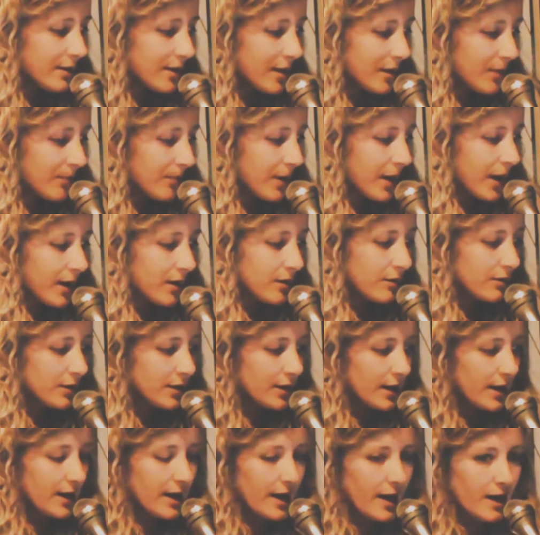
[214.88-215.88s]
in that period
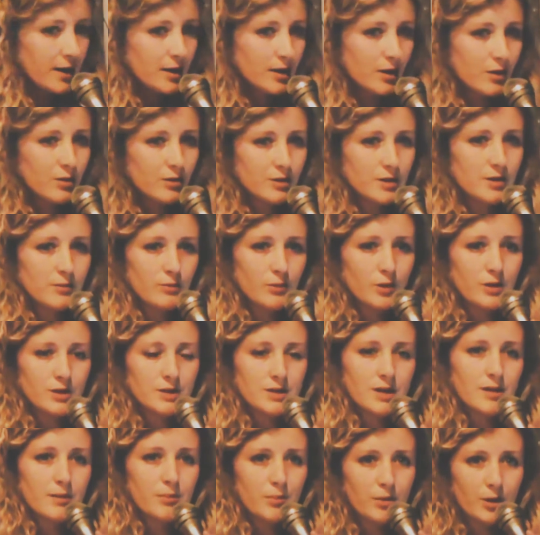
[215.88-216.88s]
in Kenya, because it
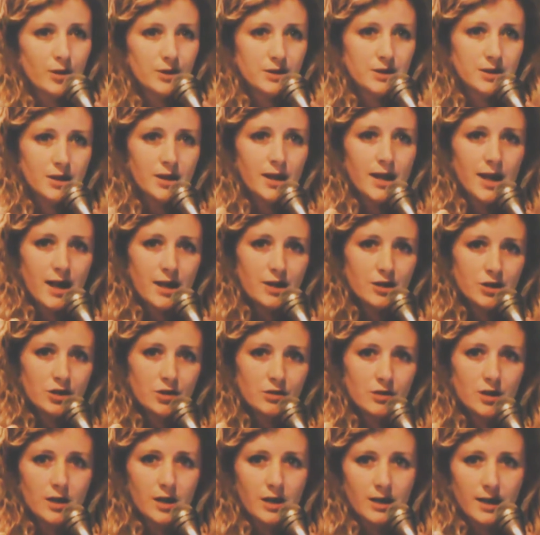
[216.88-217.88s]
was the
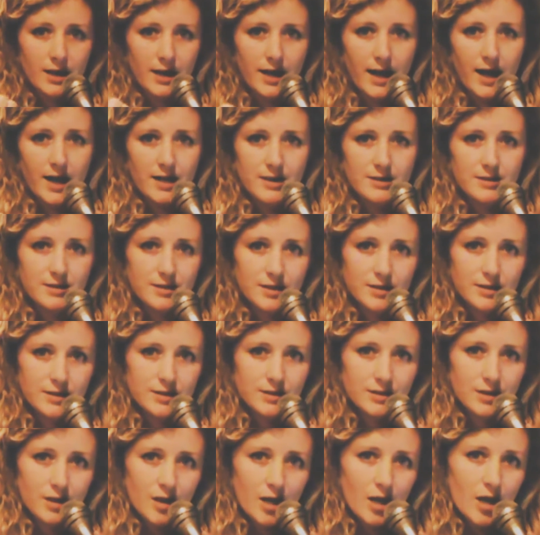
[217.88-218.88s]
post-electional
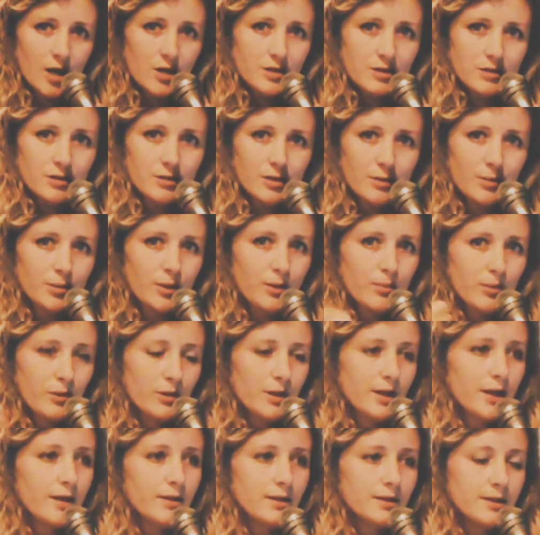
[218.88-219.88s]
crisis. So the
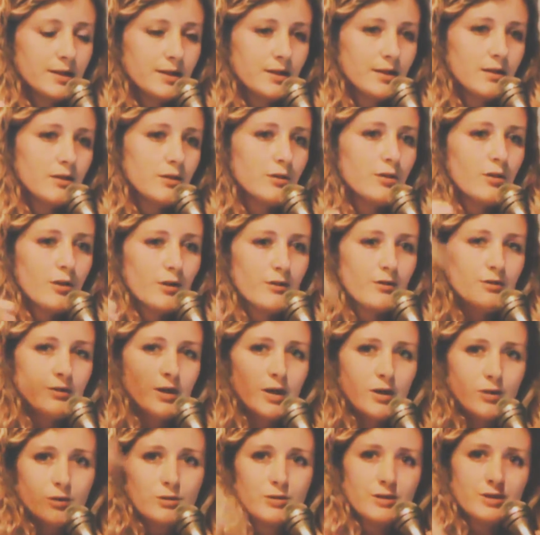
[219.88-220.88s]
people that didn't know if
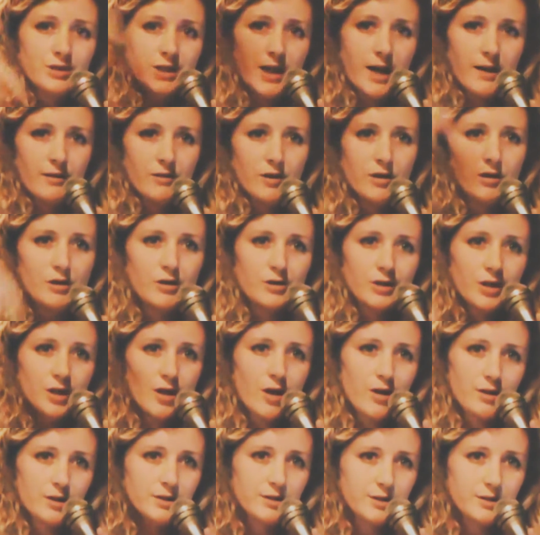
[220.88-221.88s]
they could travel or
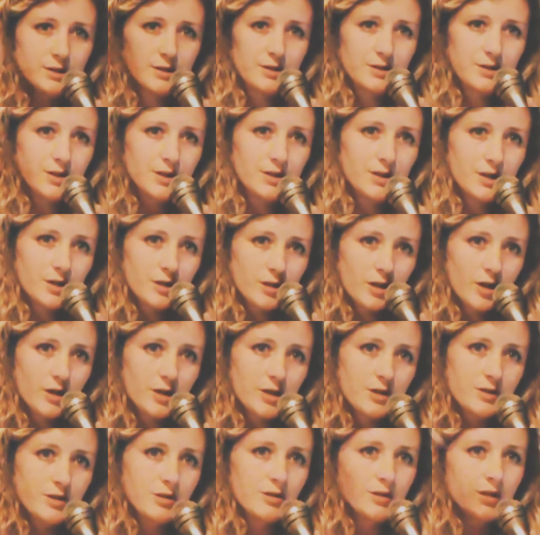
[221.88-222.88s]
not in the
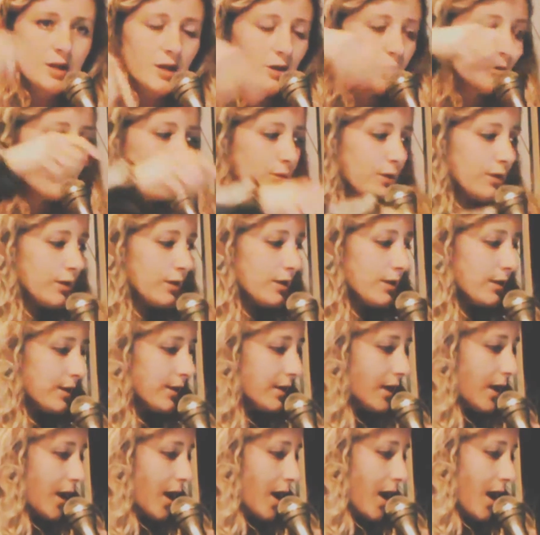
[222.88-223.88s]
territory, so they
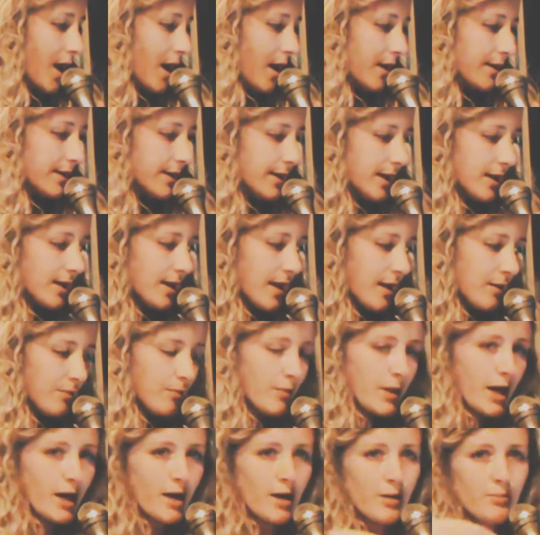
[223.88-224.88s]
couldn't see that
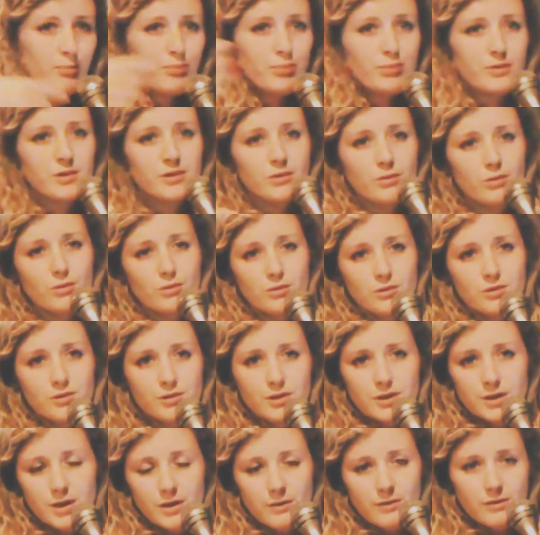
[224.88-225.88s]
map to
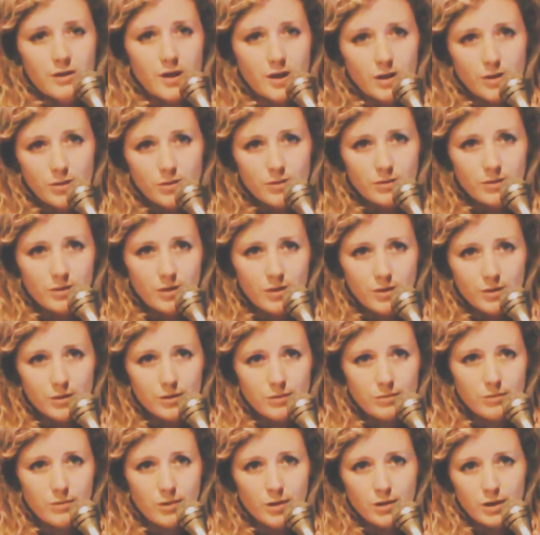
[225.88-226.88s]
see if they could go
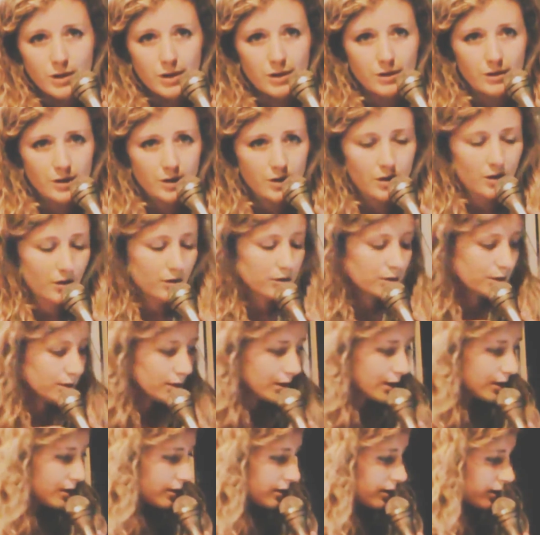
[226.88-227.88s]
to work or
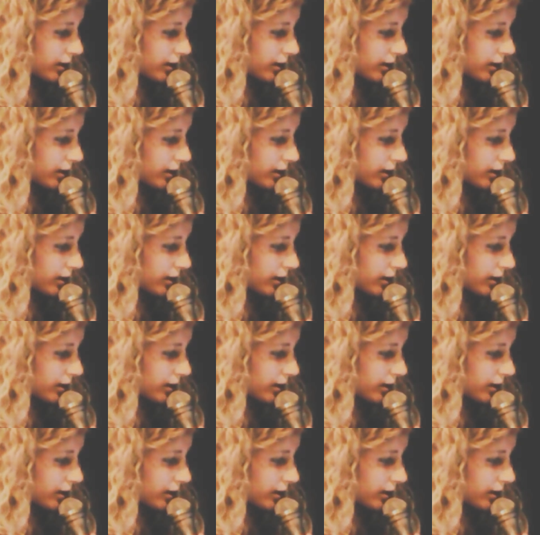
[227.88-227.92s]
not.